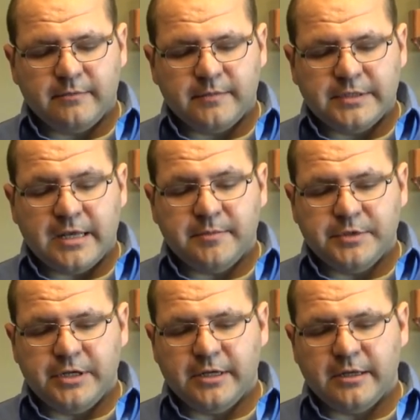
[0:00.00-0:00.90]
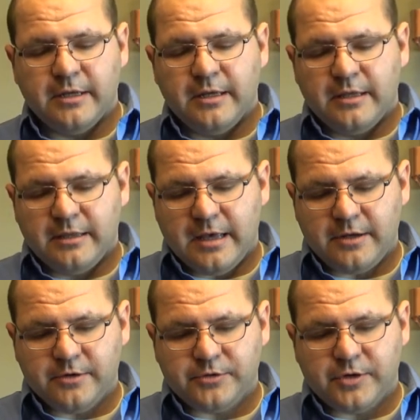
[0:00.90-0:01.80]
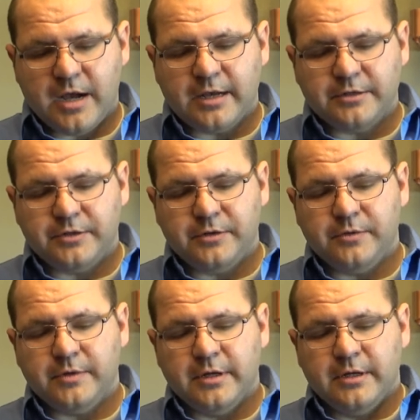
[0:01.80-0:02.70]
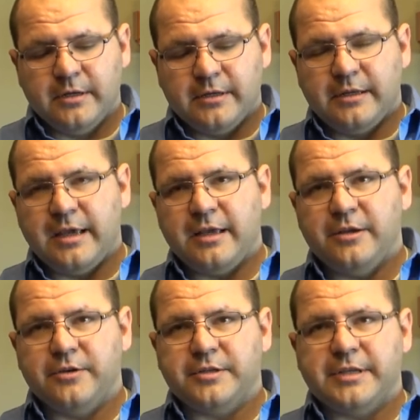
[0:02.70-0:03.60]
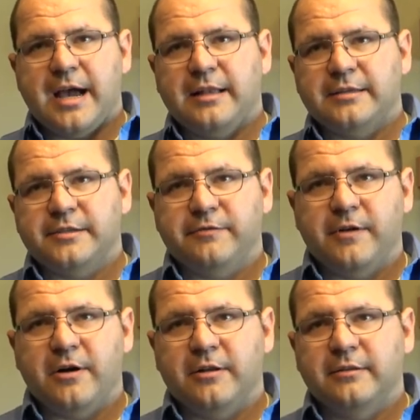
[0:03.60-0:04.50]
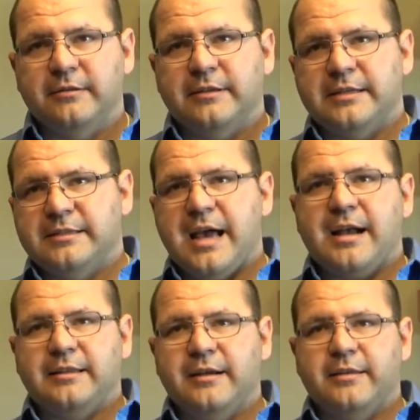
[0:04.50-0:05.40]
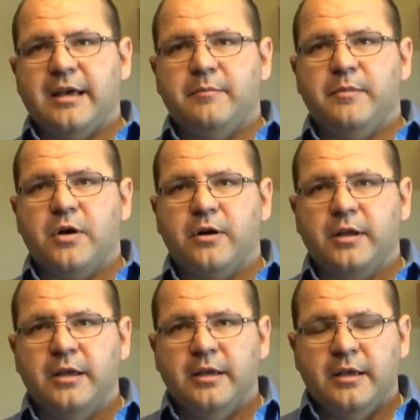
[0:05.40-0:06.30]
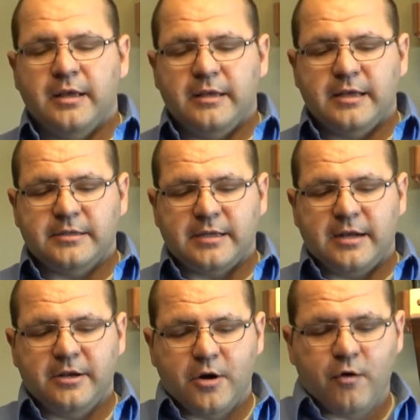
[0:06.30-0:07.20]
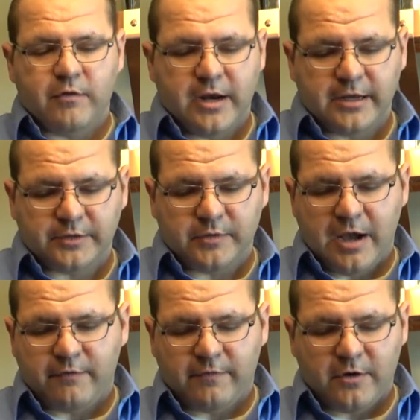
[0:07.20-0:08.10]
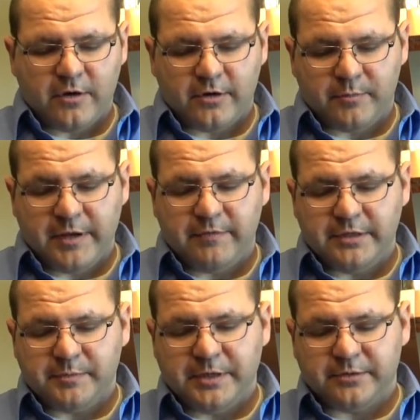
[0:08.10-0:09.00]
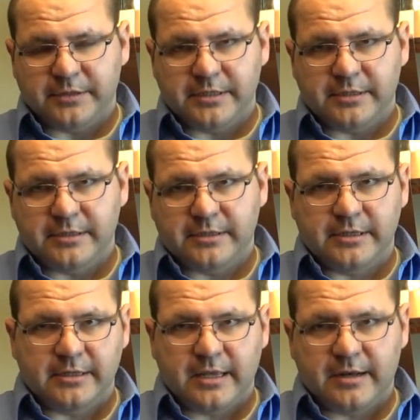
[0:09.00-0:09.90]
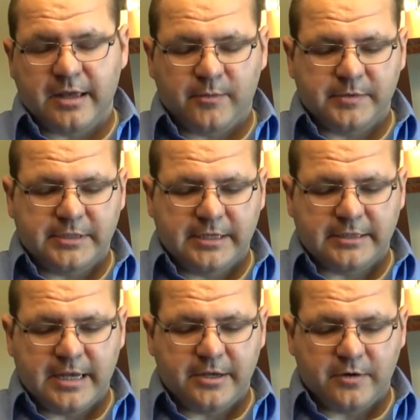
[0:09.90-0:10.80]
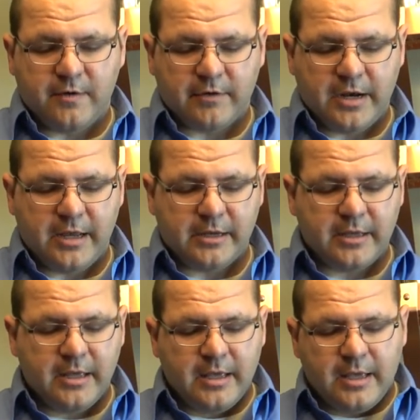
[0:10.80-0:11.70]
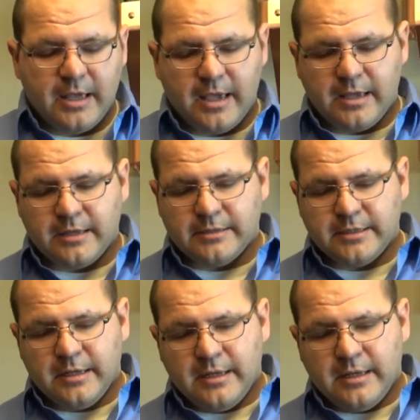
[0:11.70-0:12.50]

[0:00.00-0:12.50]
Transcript: setup jig that you're trying to get your stylus to fall exactly on that mark. And that's kind of your overhang, so how far your pivot to spindle distance kind of helps dictate your overhang. And